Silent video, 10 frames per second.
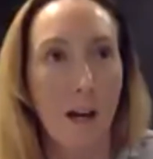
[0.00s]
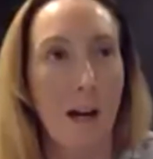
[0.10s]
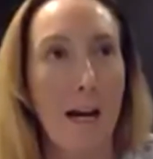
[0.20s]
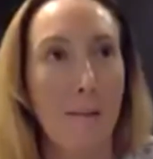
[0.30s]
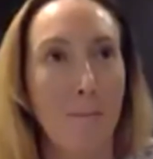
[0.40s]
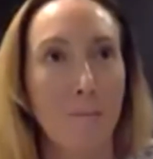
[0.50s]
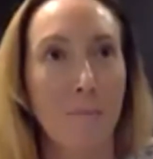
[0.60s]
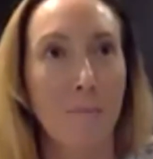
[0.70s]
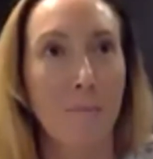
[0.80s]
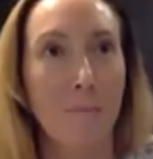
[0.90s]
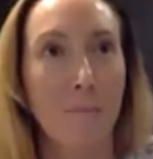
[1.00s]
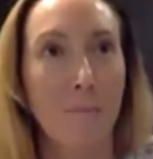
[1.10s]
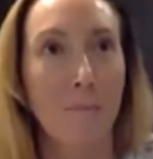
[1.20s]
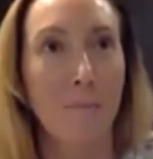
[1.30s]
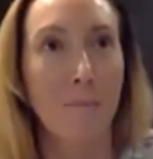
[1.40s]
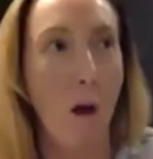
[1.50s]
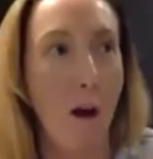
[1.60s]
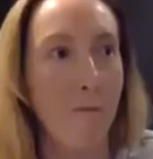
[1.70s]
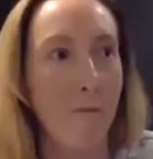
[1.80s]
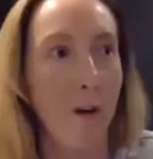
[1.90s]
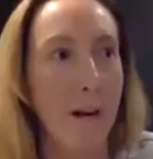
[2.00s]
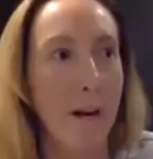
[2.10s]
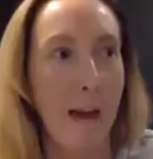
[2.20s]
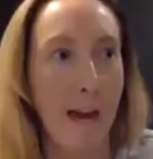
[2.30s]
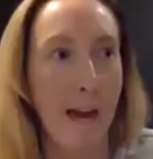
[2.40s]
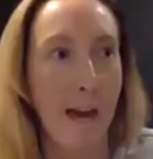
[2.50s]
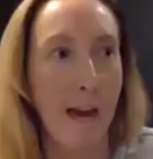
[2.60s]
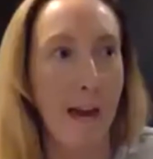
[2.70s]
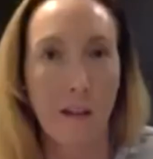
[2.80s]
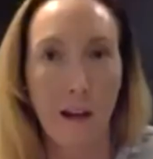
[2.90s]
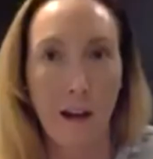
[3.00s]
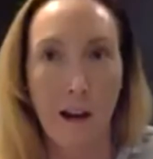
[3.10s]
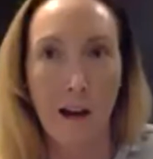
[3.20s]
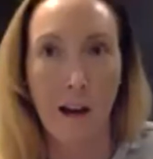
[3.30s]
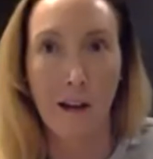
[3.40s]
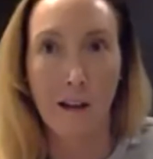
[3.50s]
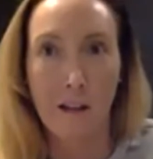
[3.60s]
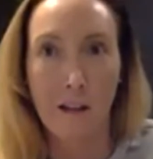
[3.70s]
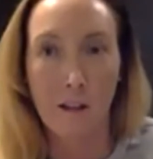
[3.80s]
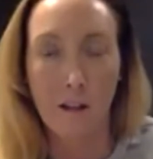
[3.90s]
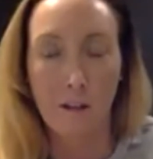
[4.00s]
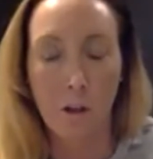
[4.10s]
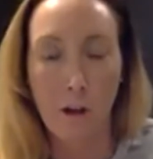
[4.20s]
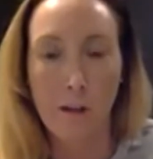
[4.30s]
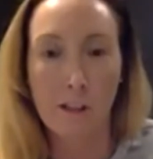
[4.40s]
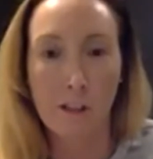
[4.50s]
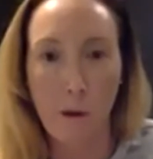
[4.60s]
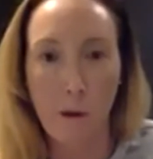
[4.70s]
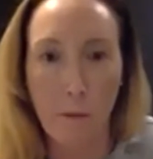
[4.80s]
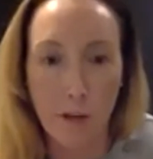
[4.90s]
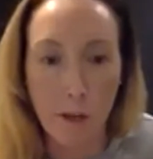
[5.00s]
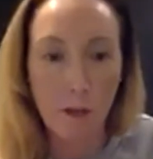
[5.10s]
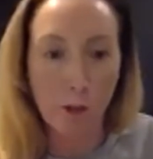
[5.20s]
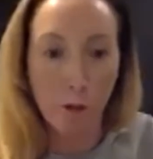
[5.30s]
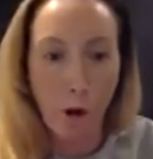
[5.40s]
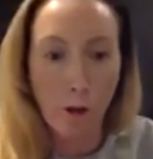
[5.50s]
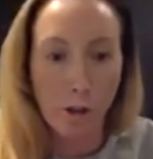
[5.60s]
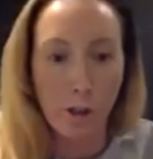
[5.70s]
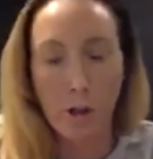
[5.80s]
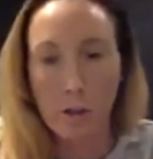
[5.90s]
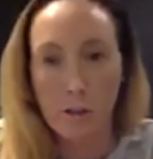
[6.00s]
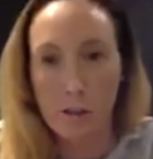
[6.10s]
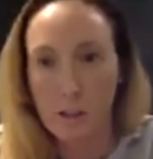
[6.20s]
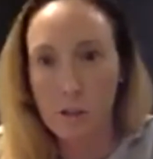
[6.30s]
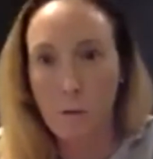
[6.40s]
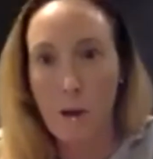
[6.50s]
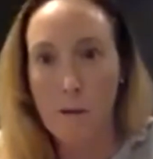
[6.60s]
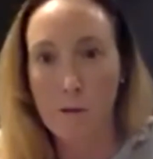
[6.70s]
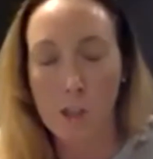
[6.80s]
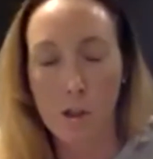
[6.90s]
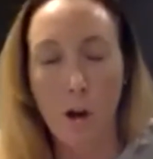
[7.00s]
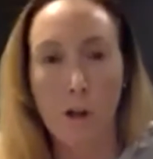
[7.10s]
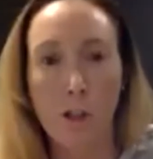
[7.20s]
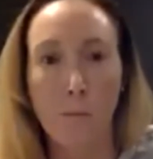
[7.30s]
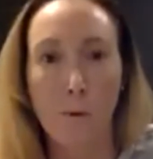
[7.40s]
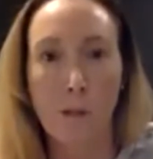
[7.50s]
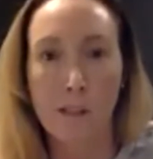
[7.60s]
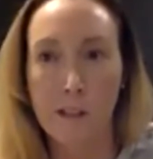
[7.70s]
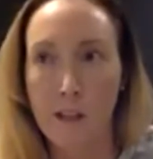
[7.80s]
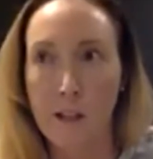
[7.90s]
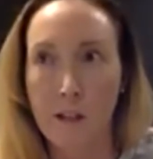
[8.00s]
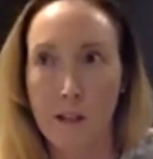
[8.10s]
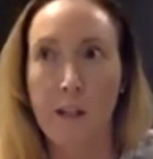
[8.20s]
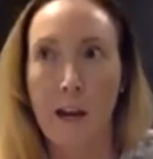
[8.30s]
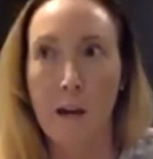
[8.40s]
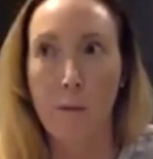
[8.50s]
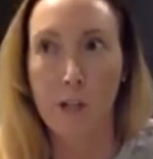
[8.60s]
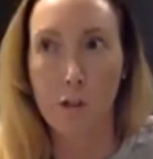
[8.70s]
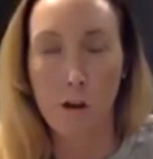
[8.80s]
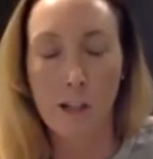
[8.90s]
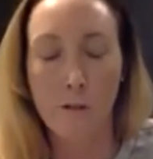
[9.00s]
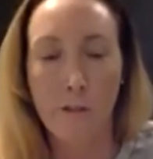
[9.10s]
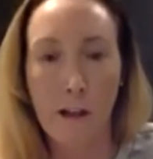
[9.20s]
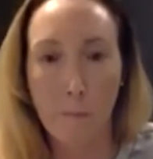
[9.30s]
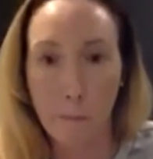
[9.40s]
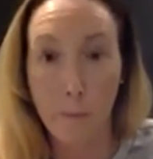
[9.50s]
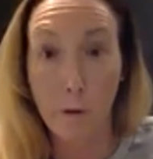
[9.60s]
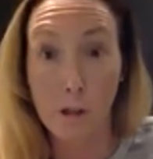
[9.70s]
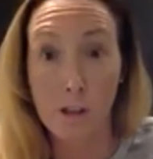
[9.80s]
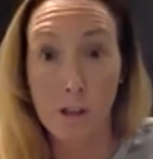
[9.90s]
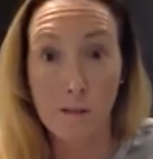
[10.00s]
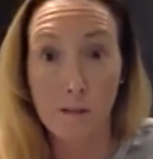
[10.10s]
I'm very anti, you know, this is the way we should coach girls and this is the way we should coach boys. At the end of the day, we're trying to develop a person.